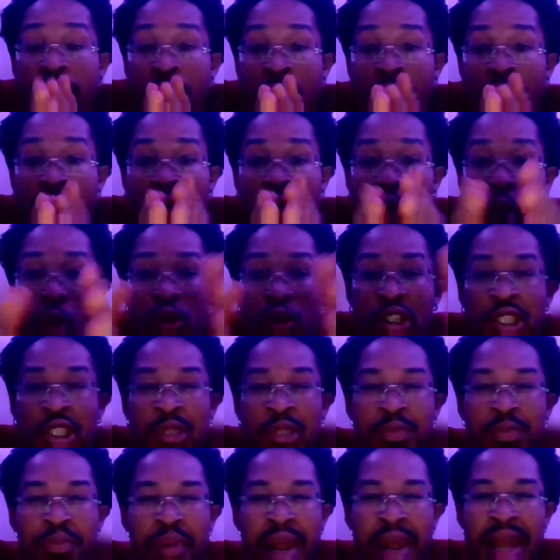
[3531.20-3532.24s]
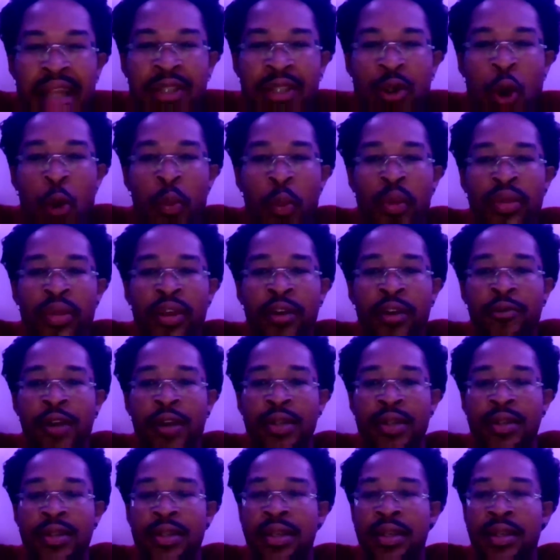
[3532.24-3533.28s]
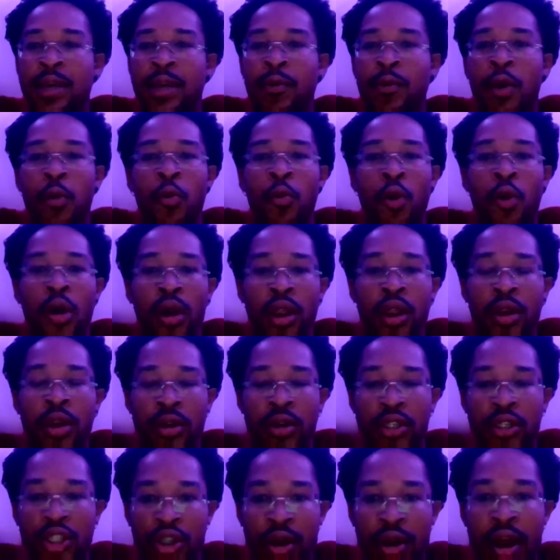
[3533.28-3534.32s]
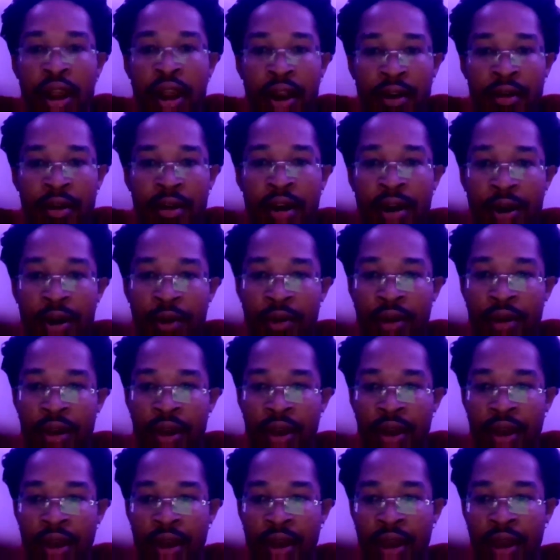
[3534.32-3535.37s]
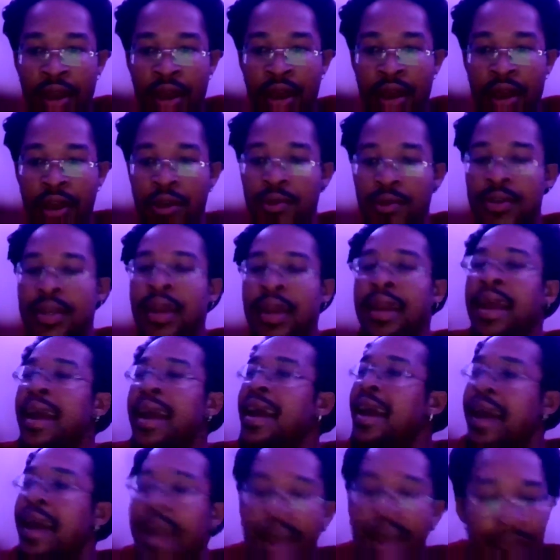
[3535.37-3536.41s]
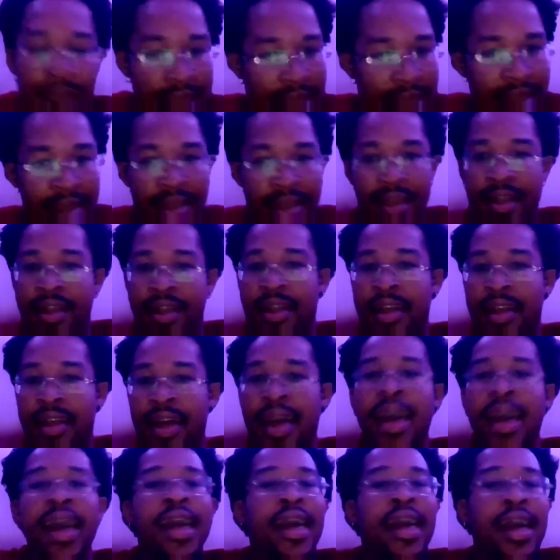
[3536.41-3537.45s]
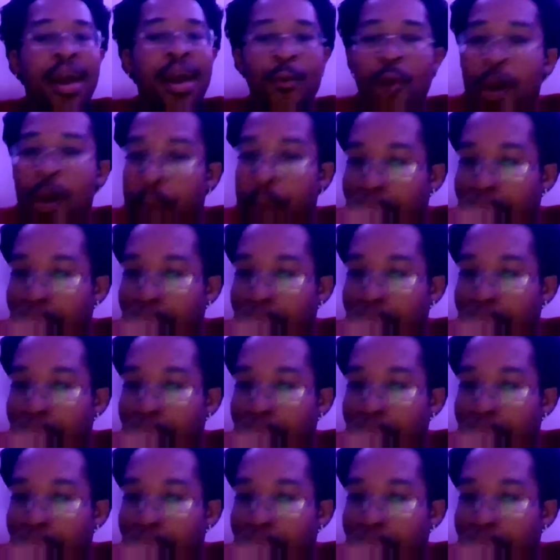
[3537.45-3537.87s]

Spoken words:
enough to split open the Red Sea. They were walking on dry ground. You said, what